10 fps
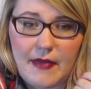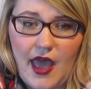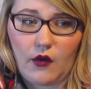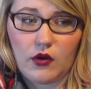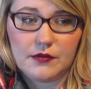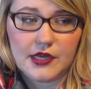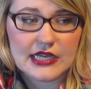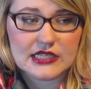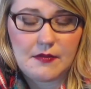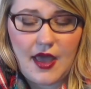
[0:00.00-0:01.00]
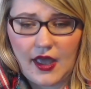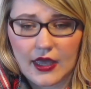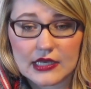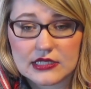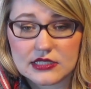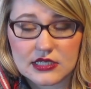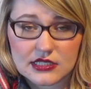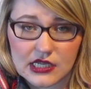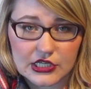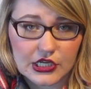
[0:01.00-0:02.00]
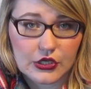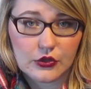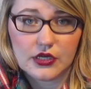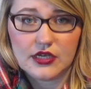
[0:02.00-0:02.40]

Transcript: MAC one because the MAC is discontinued.